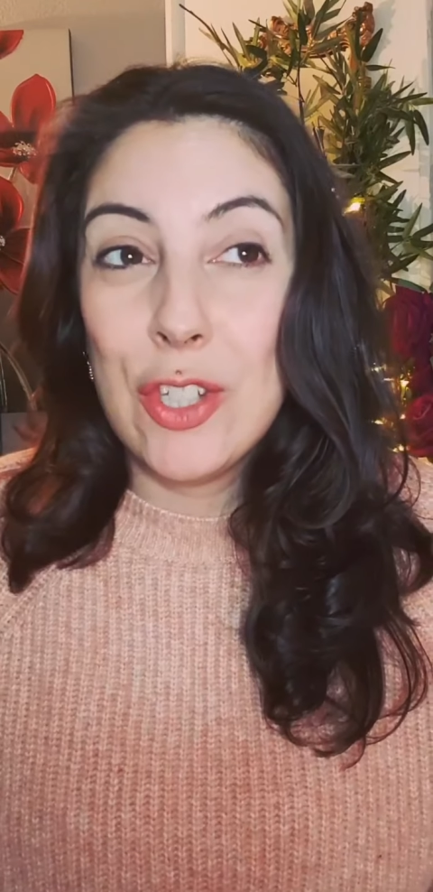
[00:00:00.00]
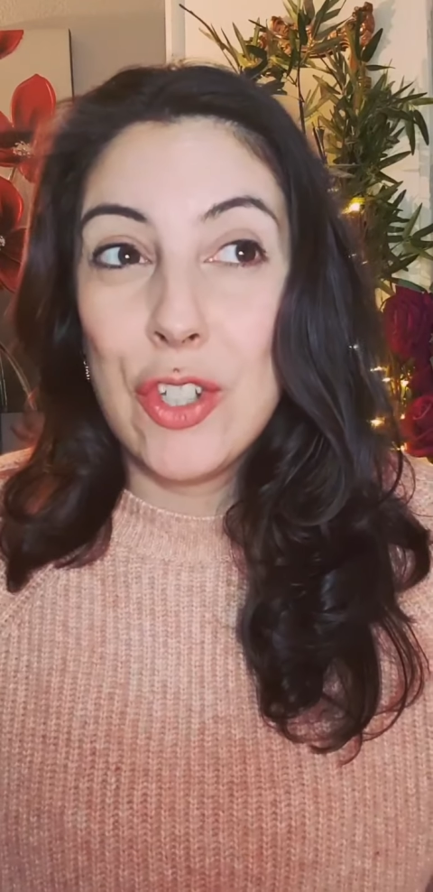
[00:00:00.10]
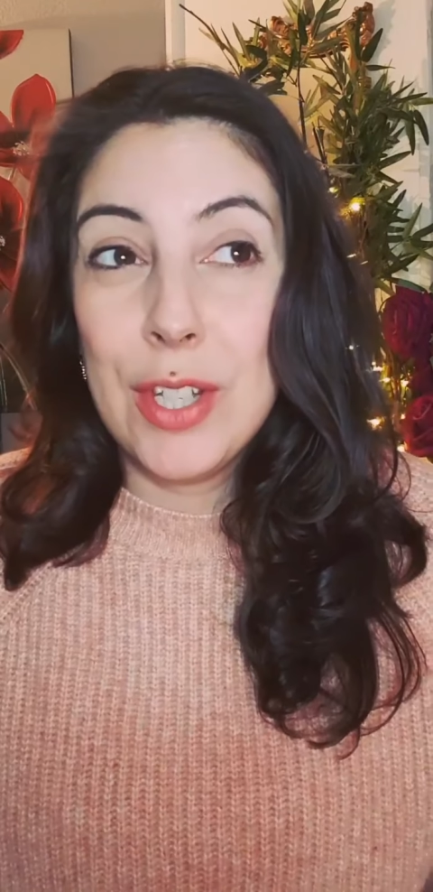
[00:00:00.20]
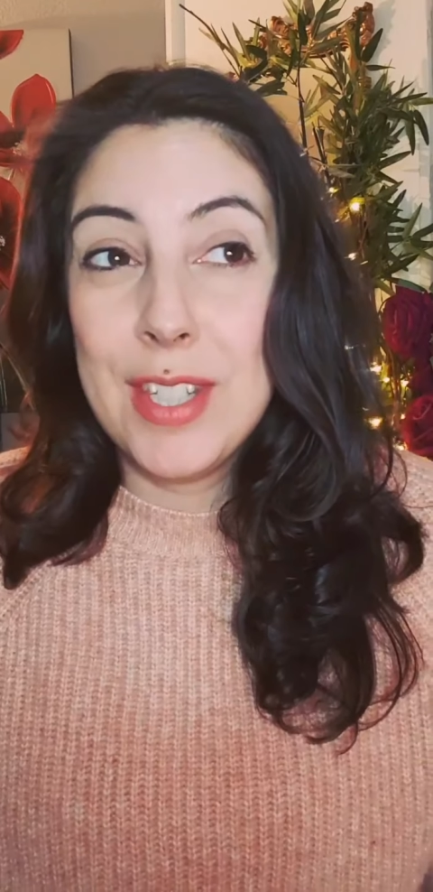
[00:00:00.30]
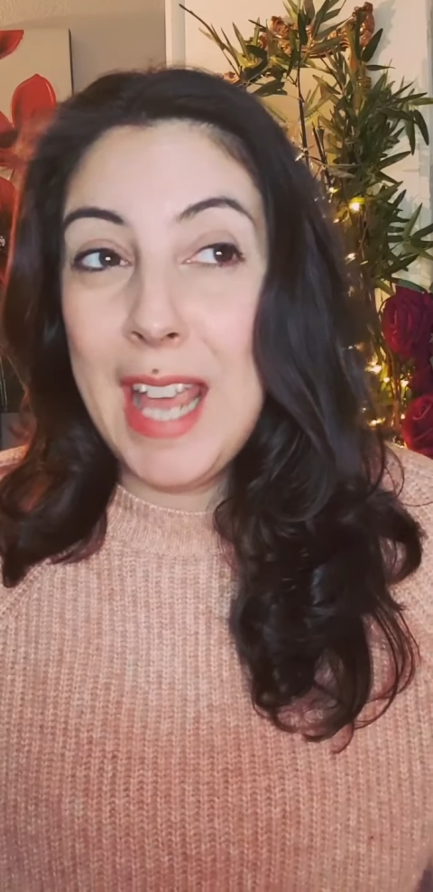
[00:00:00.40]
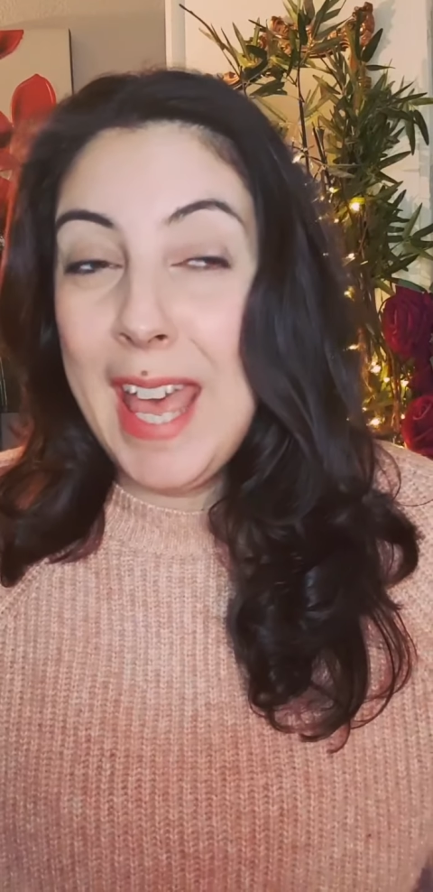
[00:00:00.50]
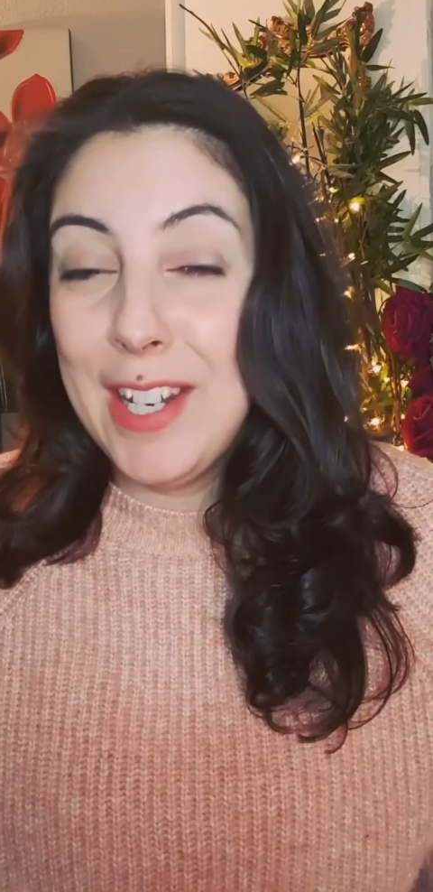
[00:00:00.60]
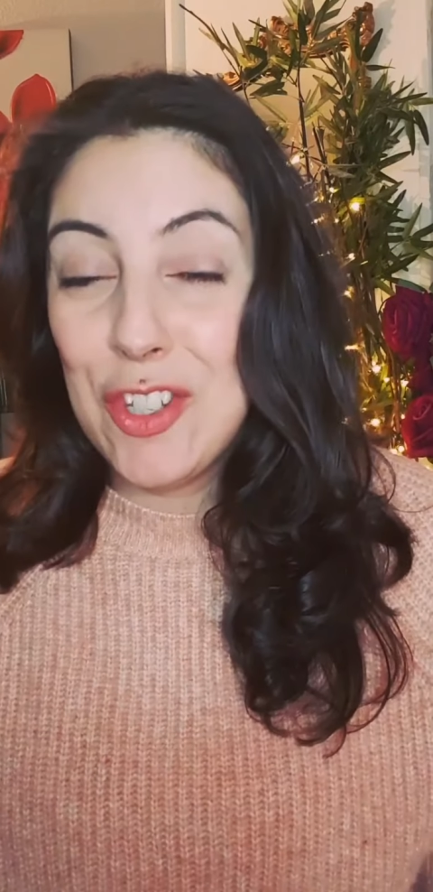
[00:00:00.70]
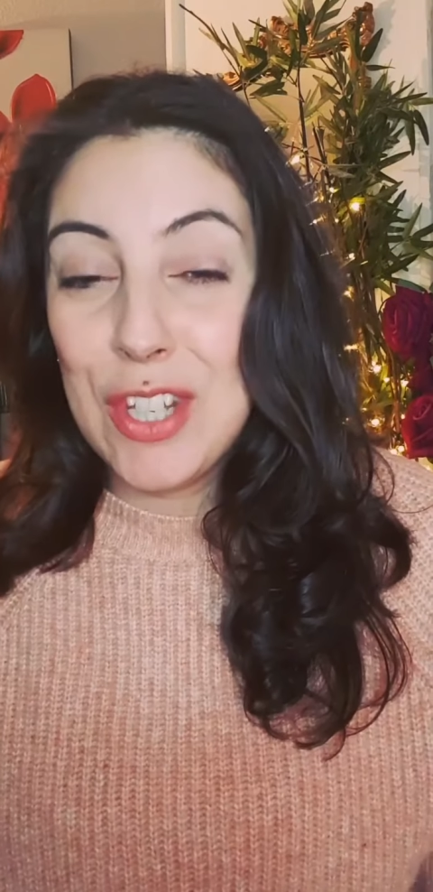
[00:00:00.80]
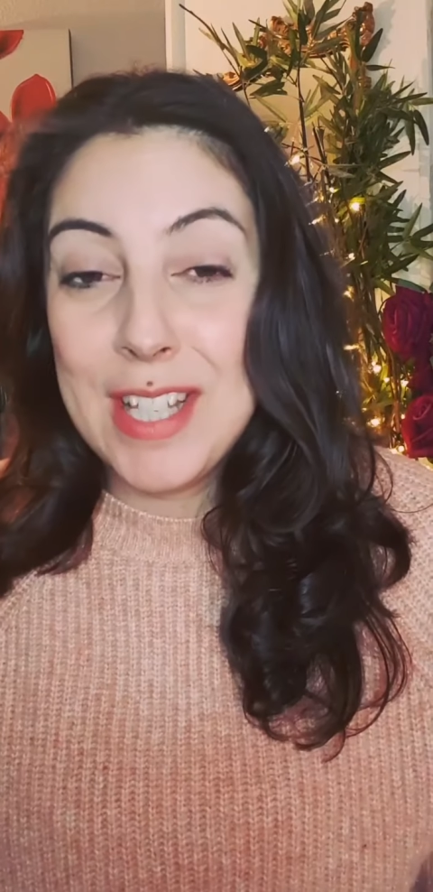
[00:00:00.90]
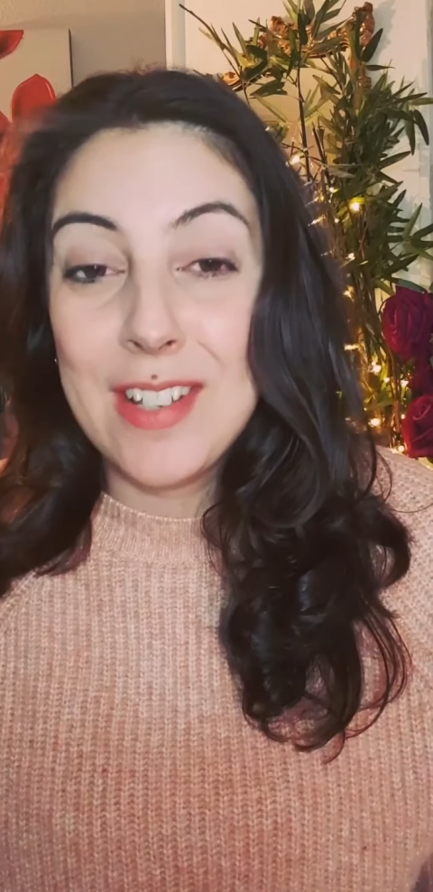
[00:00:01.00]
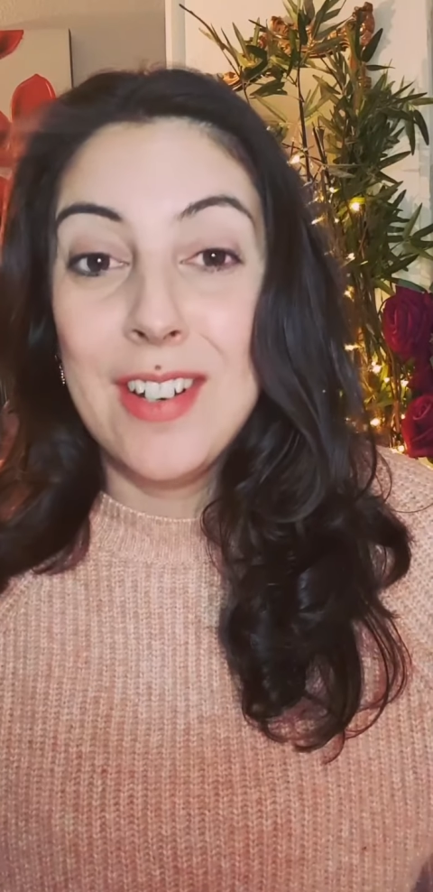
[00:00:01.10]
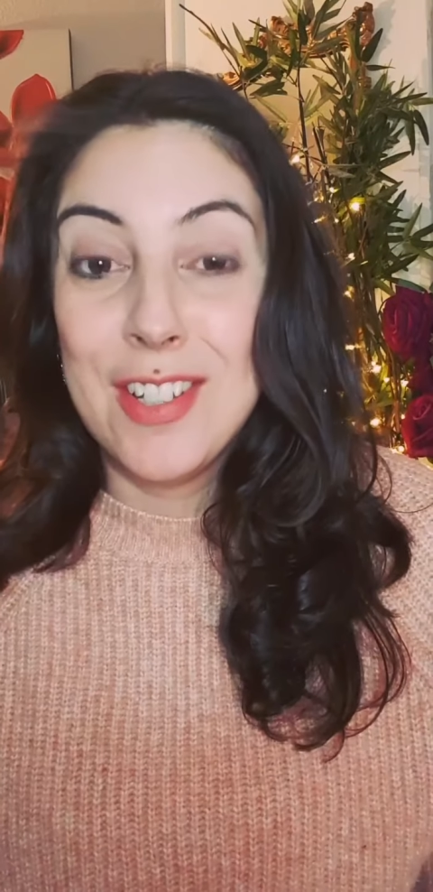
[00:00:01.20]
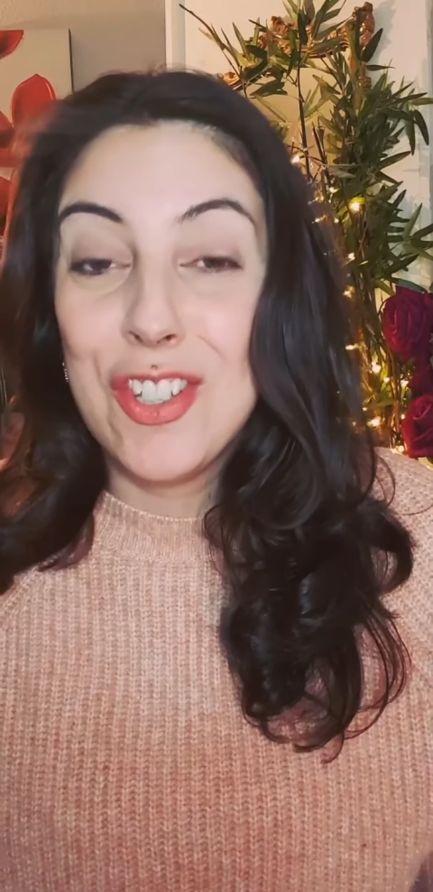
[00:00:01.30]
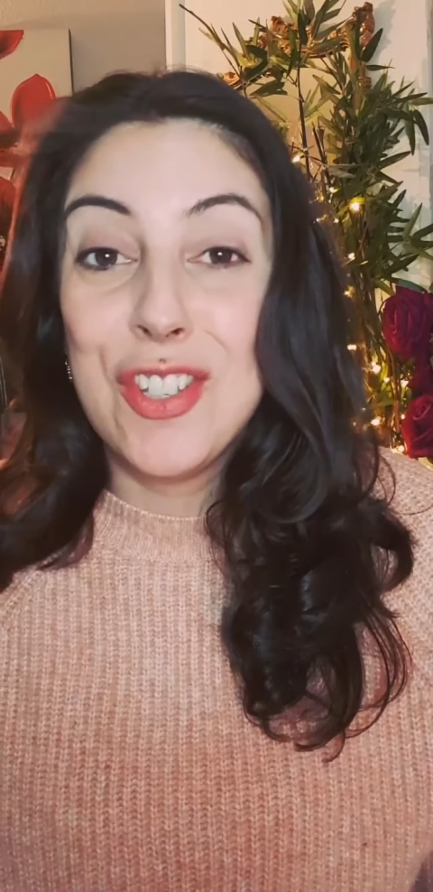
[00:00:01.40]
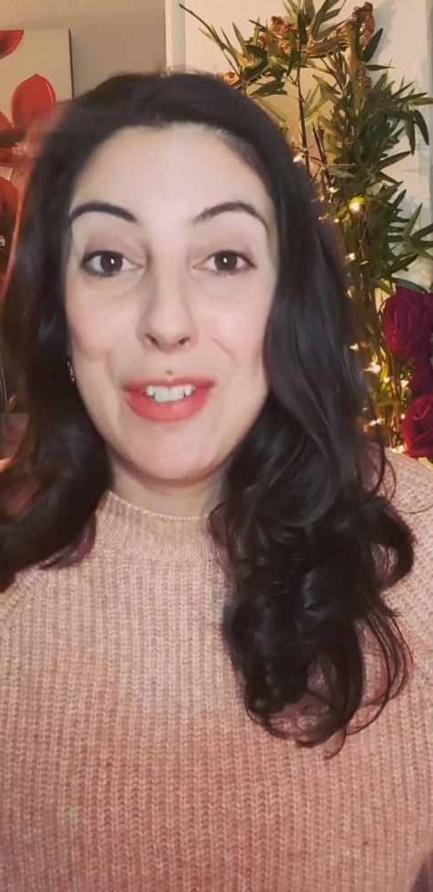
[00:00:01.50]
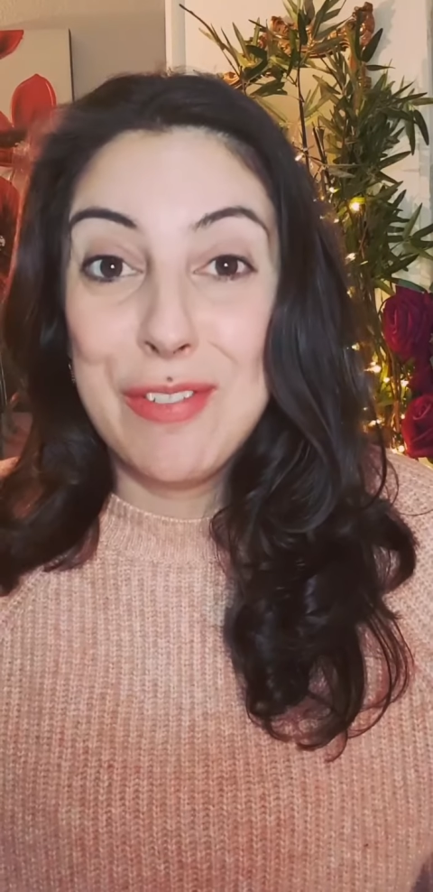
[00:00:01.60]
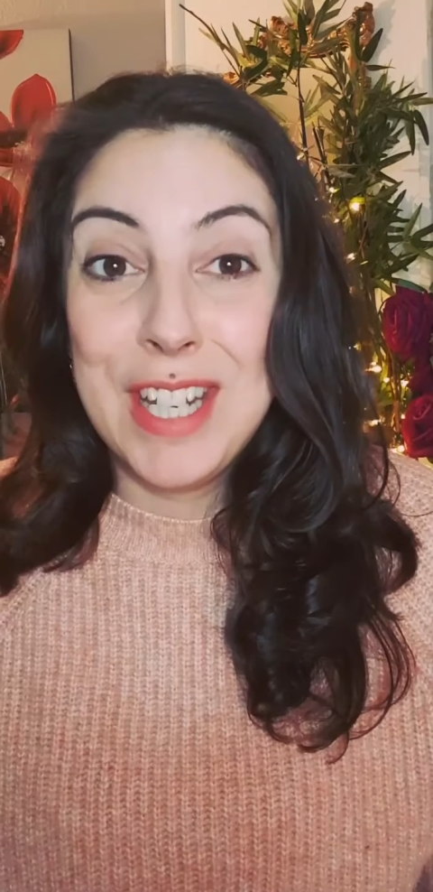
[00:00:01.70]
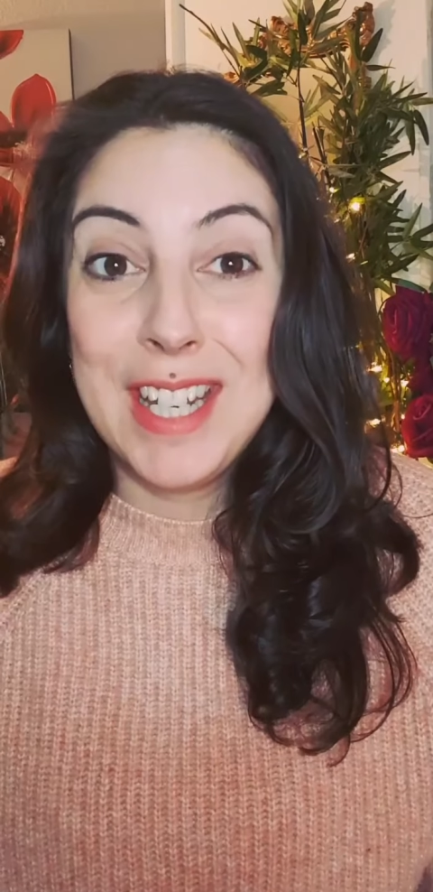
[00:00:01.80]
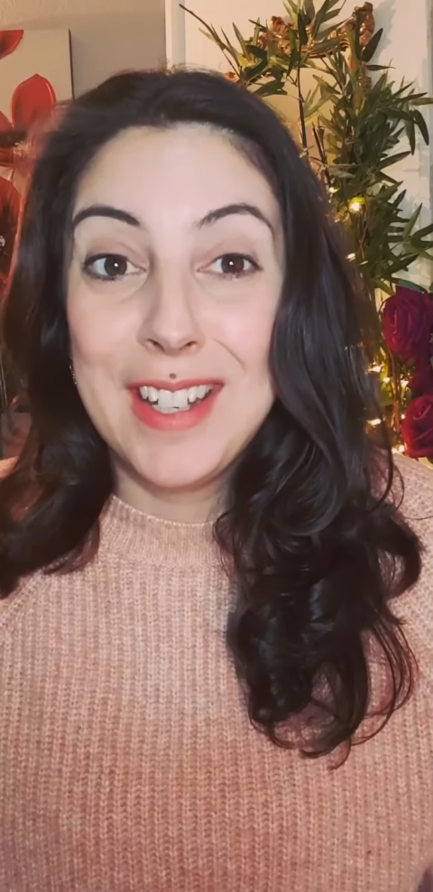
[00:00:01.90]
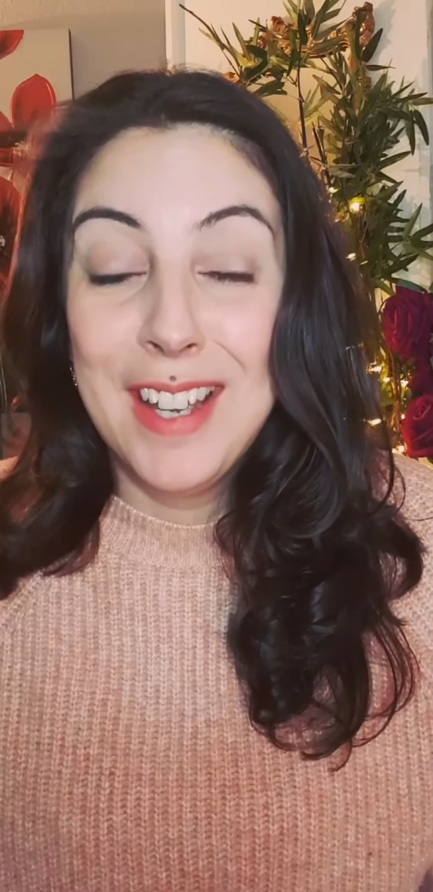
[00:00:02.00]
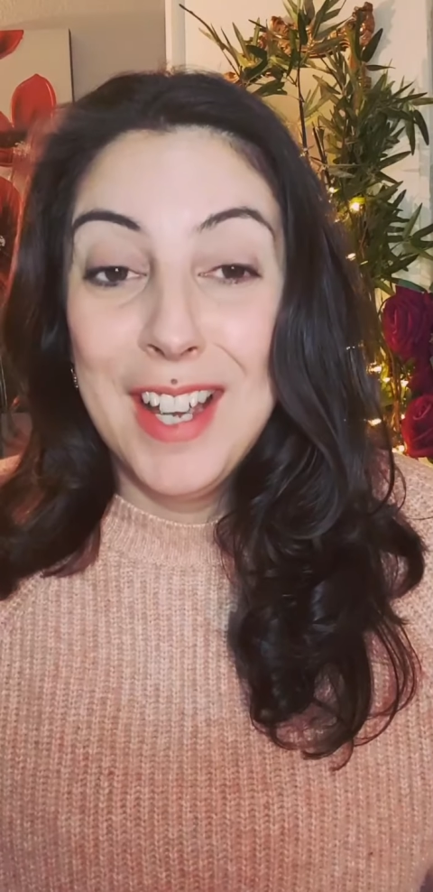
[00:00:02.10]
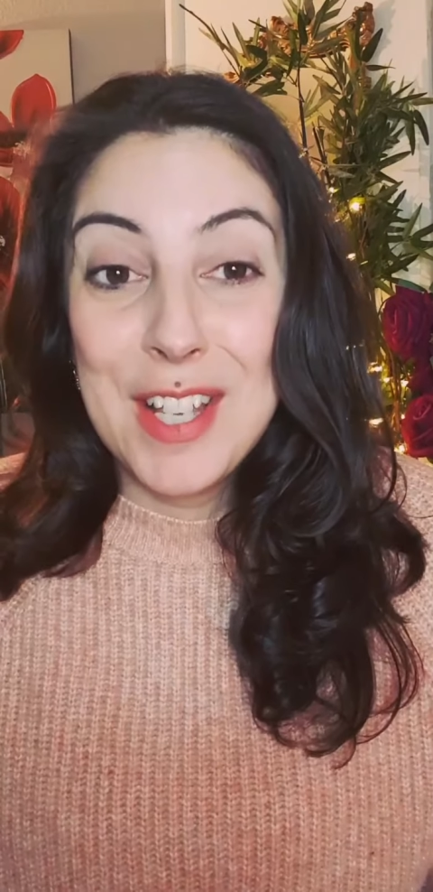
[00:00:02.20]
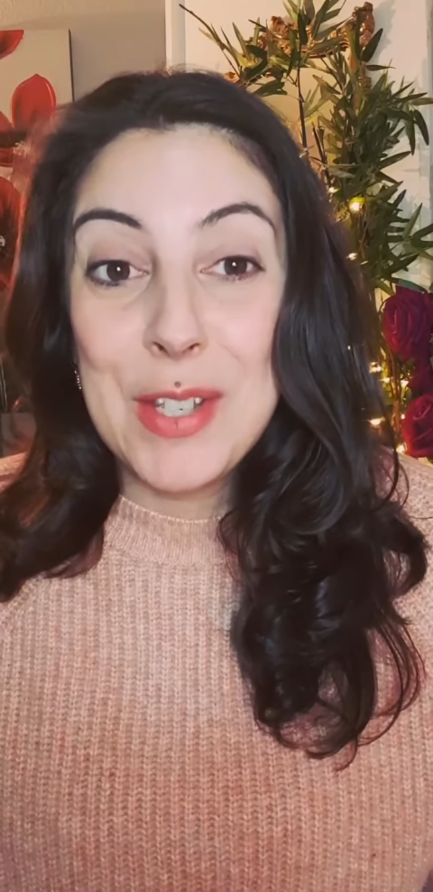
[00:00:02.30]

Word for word: It's just energies are shifting.